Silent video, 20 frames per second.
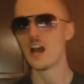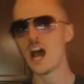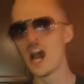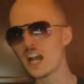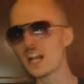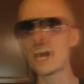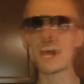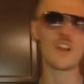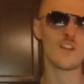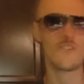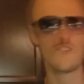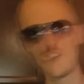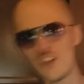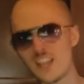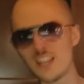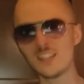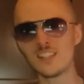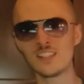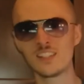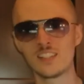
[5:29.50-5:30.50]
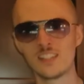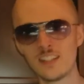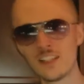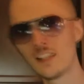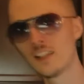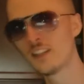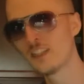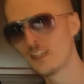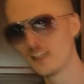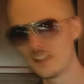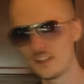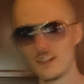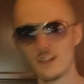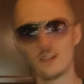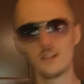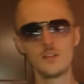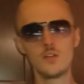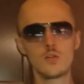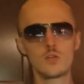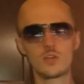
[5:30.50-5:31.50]
I got a face!
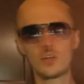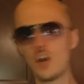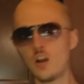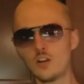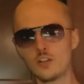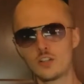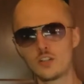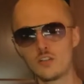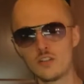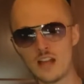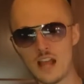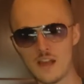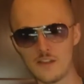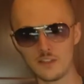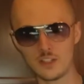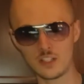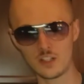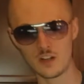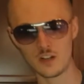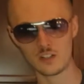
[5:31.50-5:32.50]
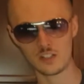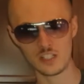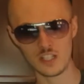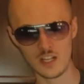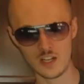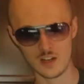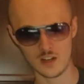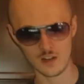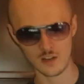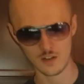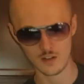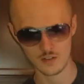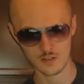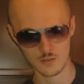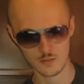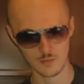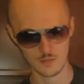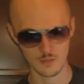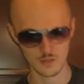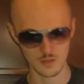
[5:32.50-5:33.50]
No cartoon avatars here,
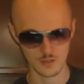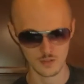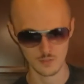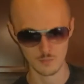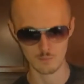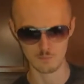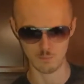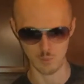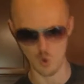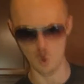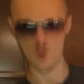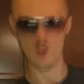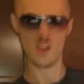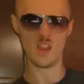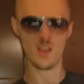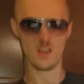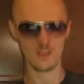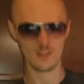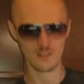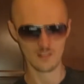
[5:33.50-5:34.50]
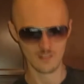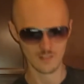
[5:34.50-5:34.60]
boy.